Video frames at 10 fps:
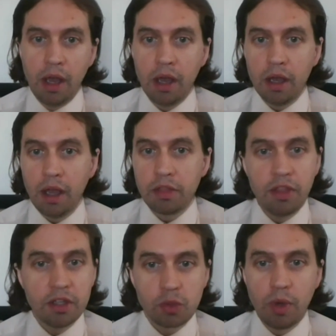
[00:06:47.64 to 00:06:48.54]
I
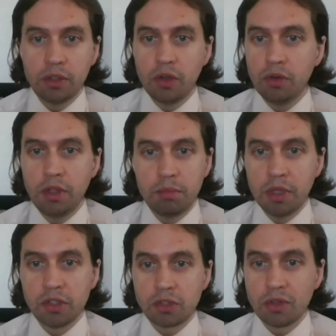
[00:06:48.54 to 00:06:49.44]
think it's well known that
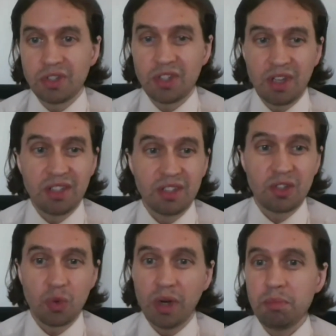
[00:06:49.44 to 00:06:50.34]
Minnesota
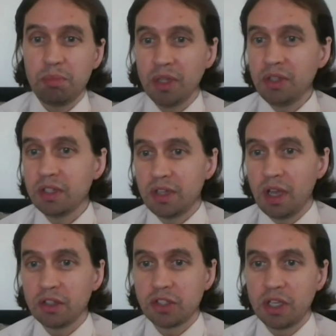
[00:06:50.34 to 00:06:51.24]
sends $20 billion a